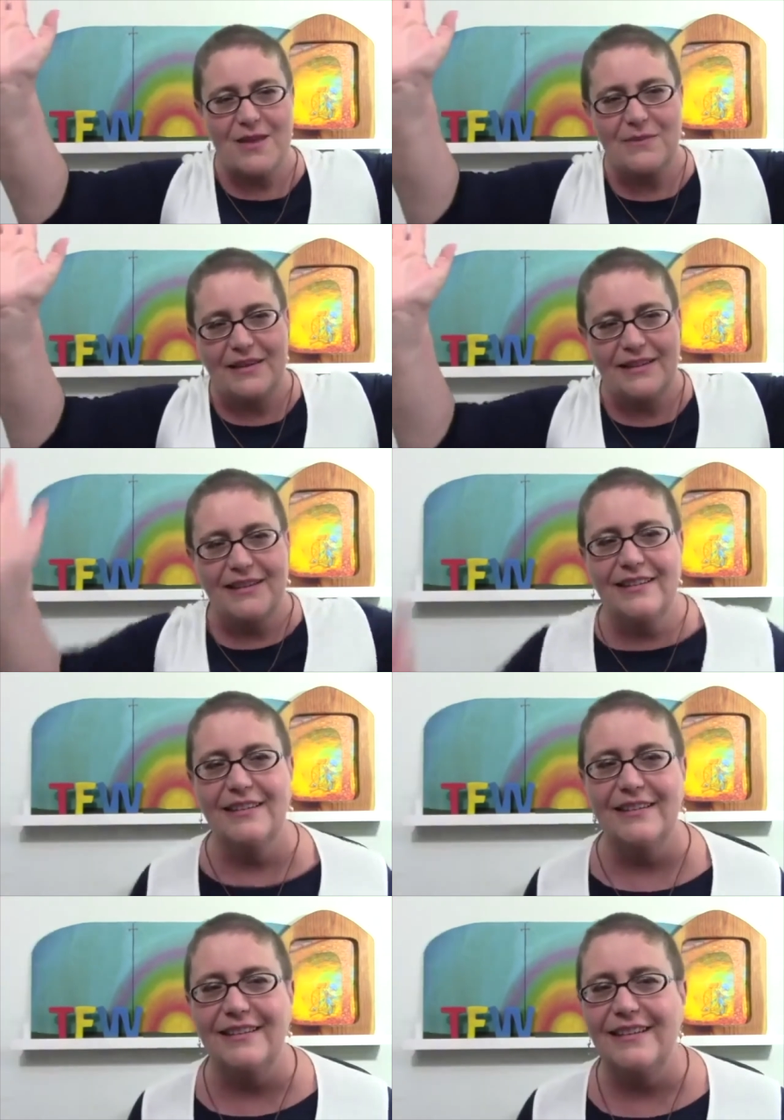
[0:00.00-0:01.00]
good
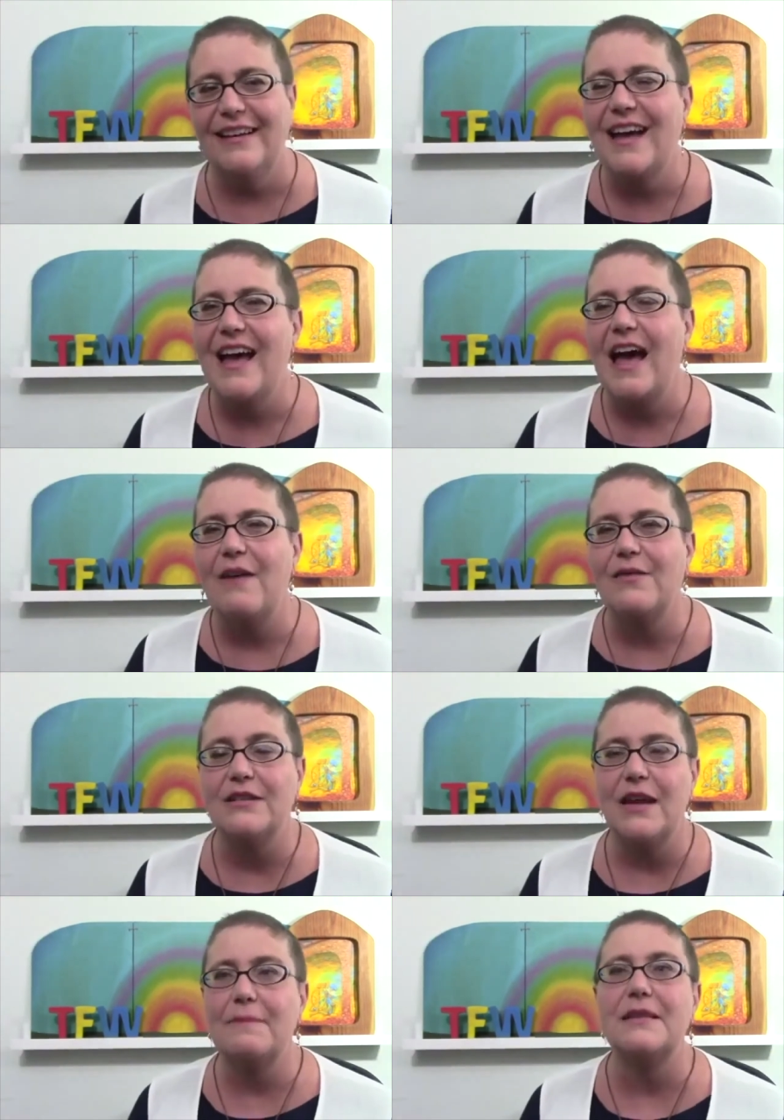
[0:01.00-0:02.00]
time. Have a
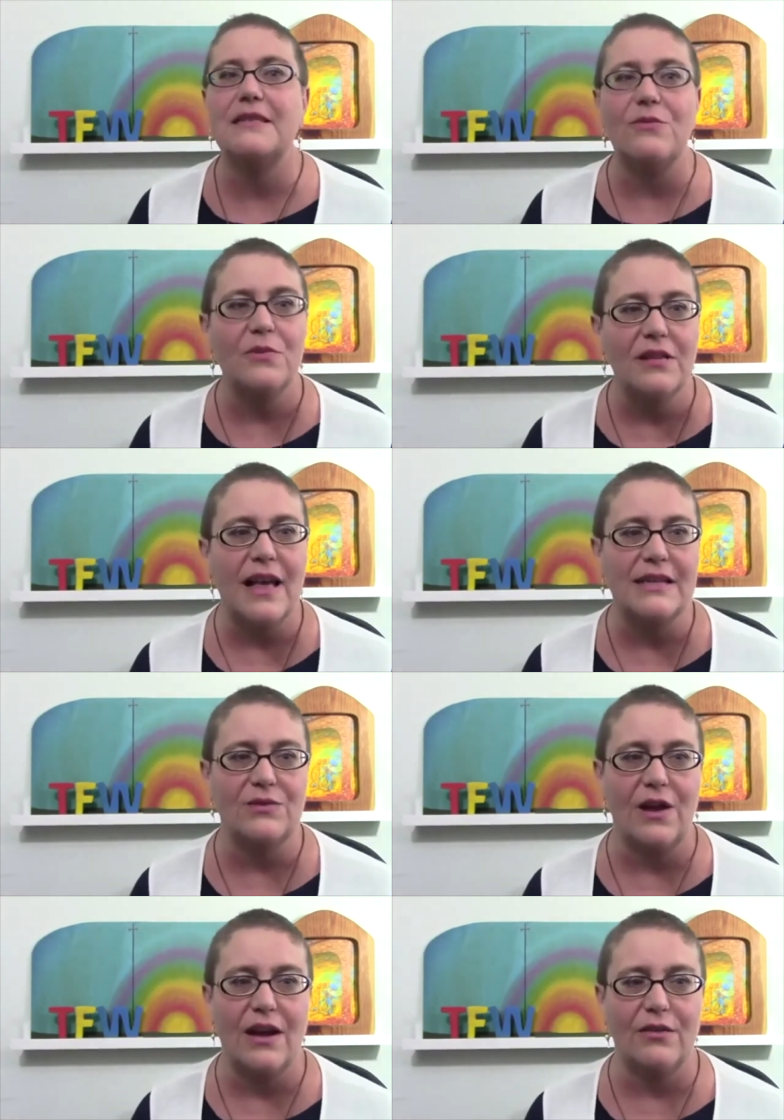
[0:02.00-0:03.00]
good time. This stuff will
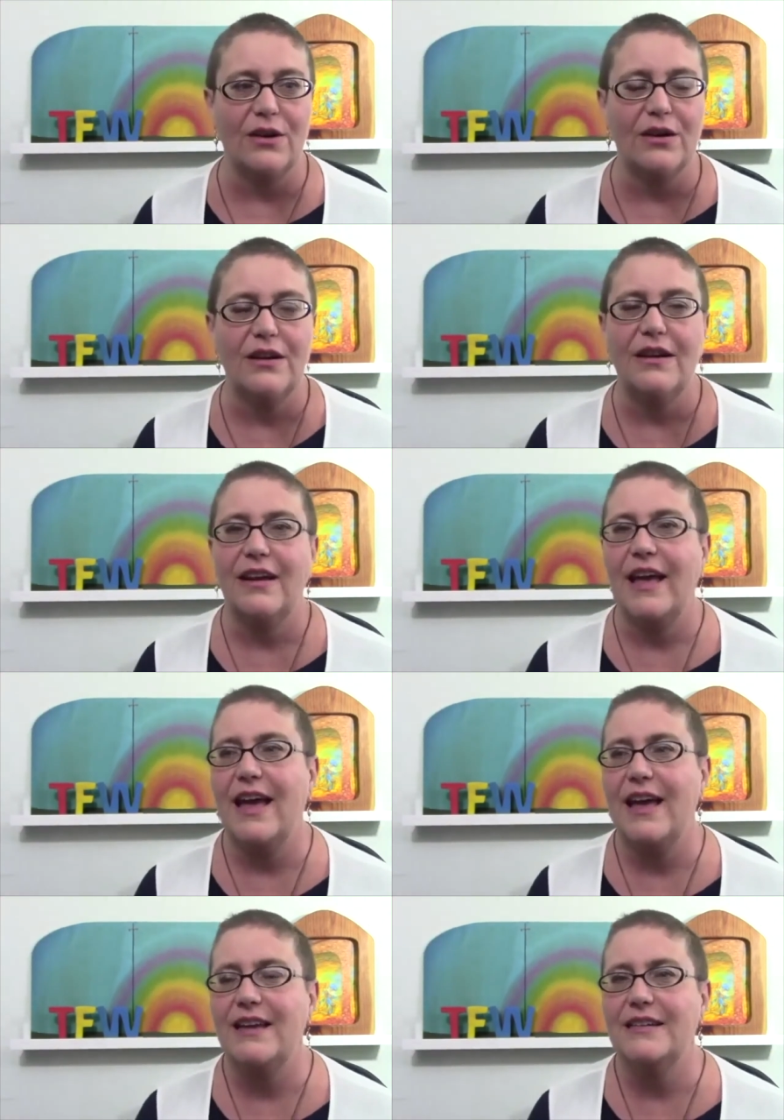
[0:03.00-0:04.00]
last forever
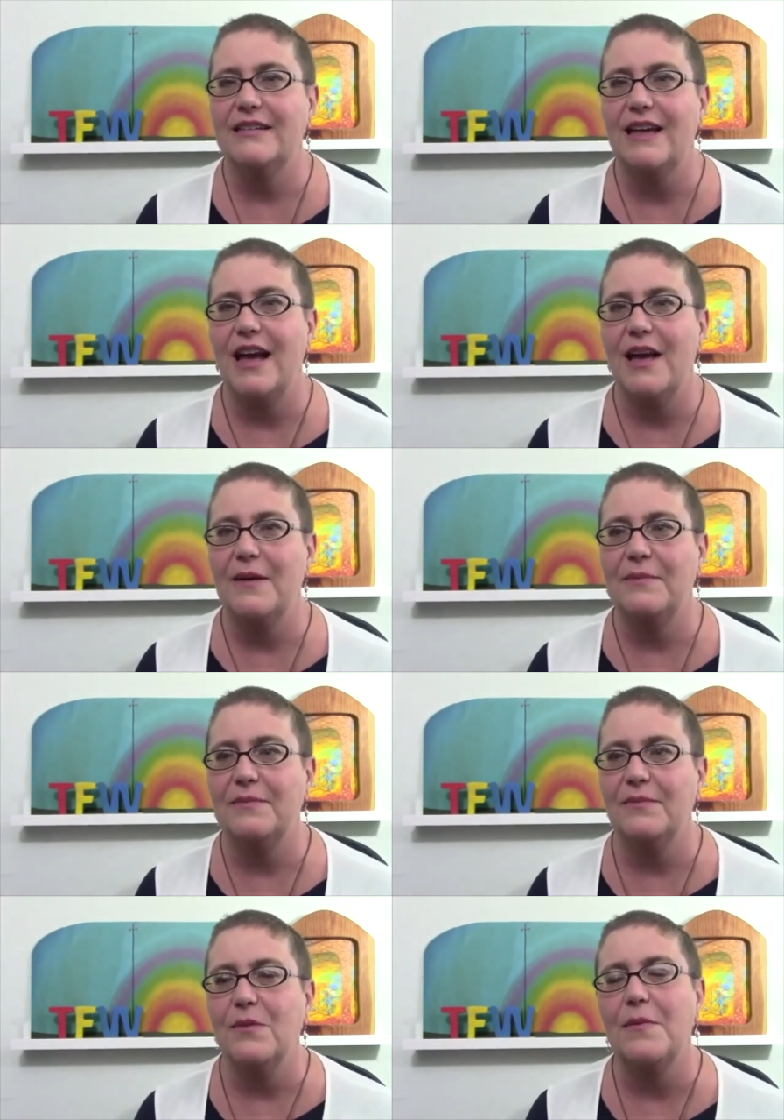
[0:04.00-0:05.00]
and
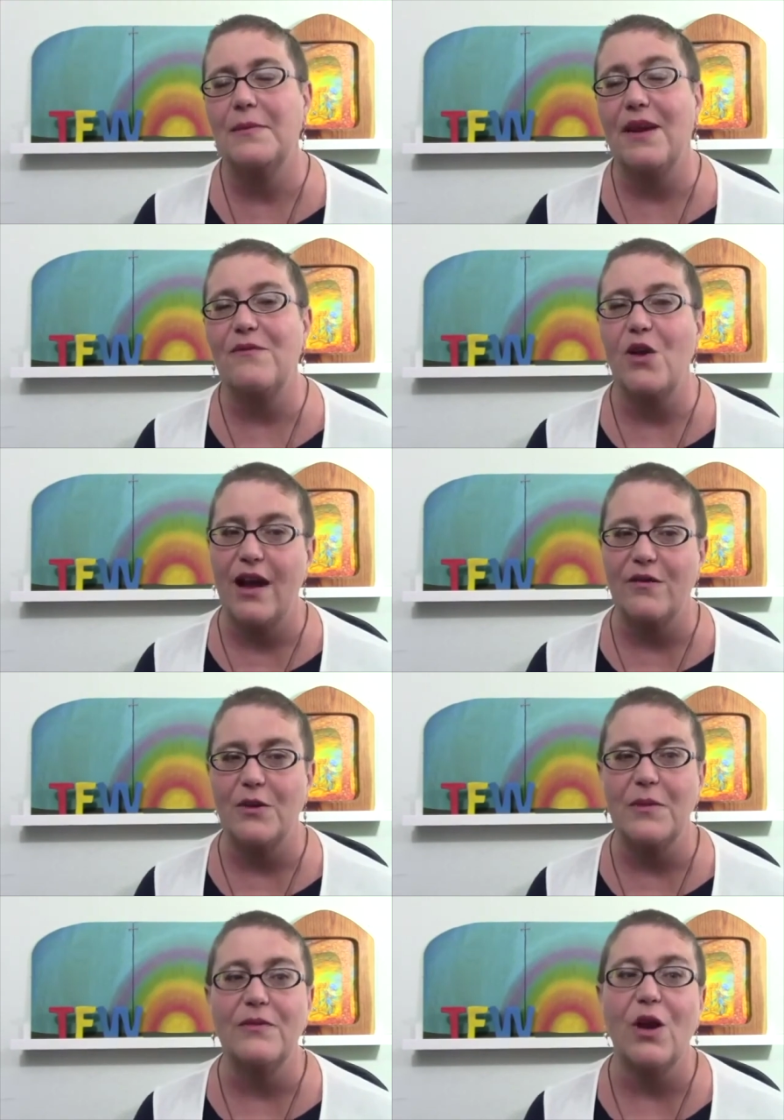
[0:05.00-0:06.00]
um, well, maybe not
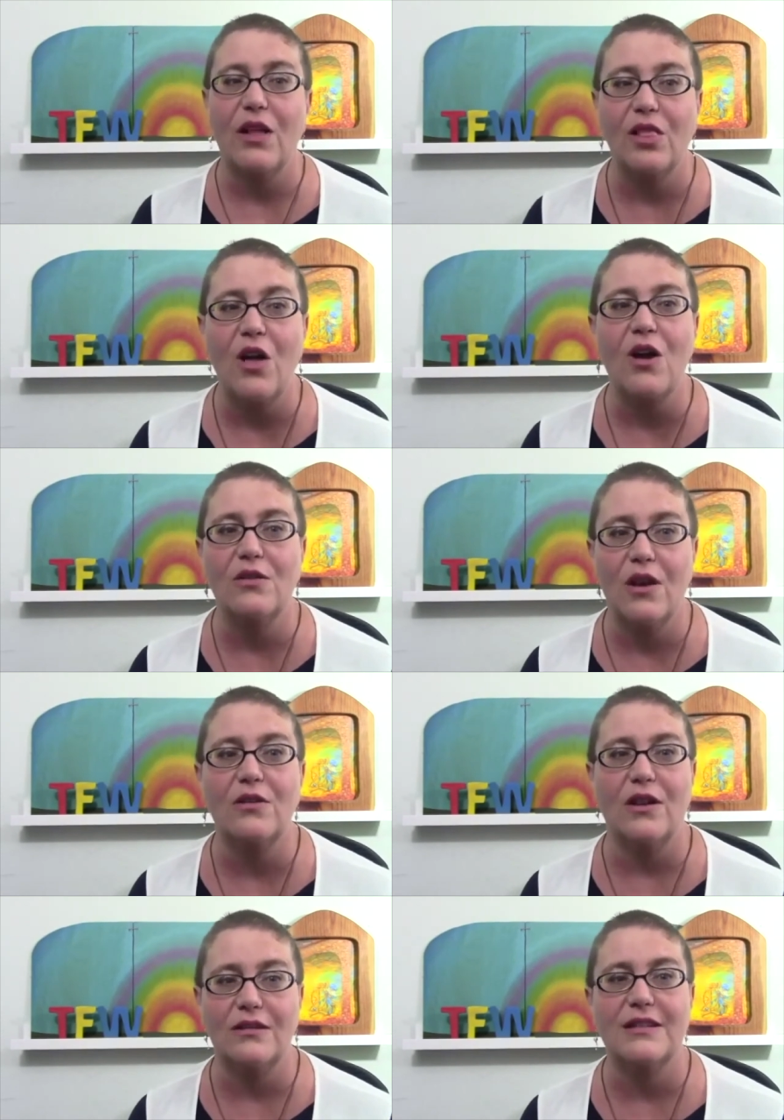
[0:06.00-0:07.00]
forever, but for a long,
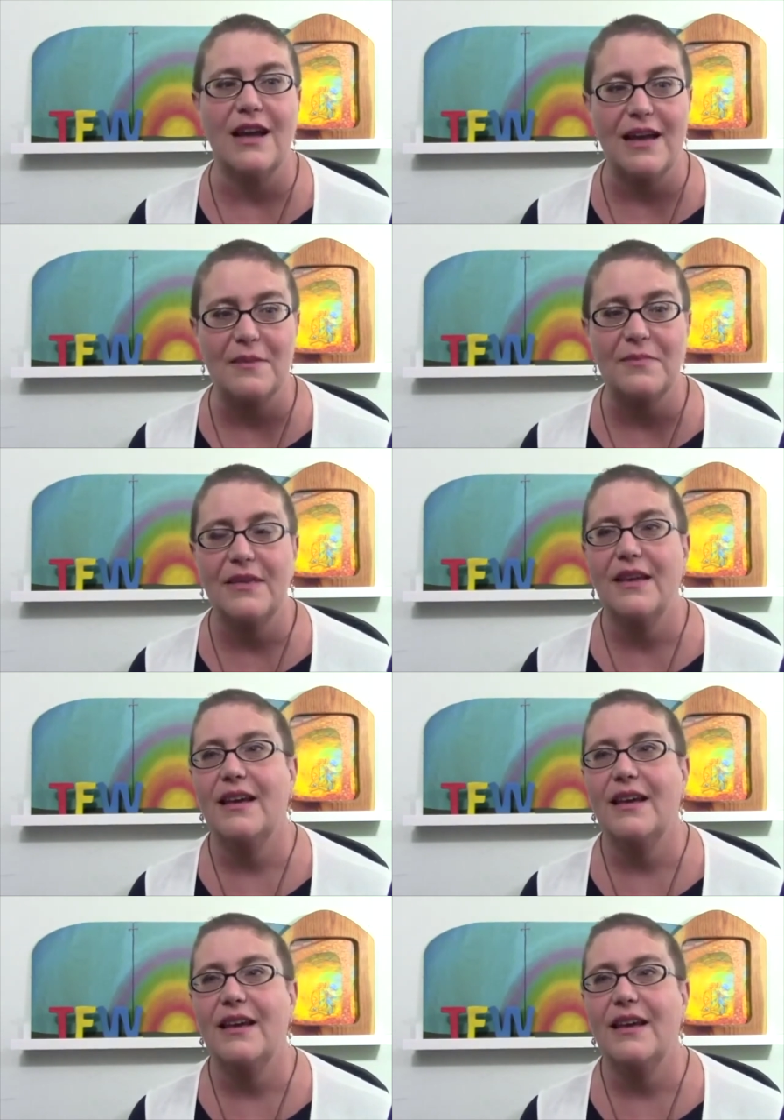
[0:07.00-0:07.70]
long, long time.